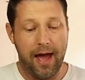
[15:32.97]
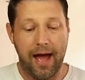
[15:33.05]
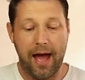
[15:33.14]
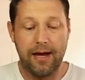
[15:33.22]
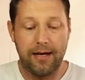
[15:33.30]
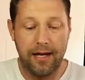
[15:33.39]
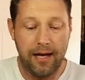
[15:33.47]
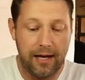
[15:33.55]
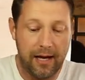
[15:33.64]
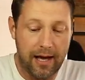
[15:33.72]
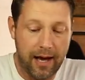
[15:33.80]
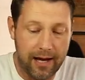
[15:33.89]
and
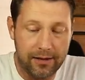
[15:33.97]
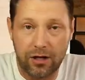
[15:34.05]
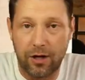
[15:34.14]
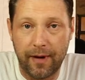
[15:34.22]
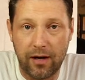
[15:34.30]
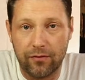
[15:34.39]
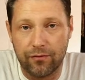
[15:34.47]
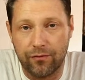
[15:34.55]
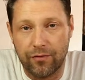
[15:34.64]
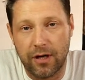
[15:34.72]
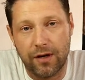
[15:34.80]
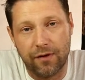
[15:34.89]
it has come out
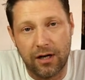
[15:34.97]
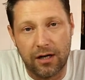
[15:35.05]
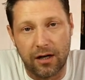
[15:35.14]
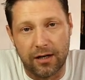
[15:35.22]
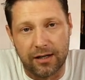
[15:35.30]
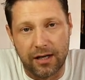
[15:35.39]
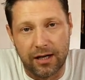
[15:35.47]
really, really nice.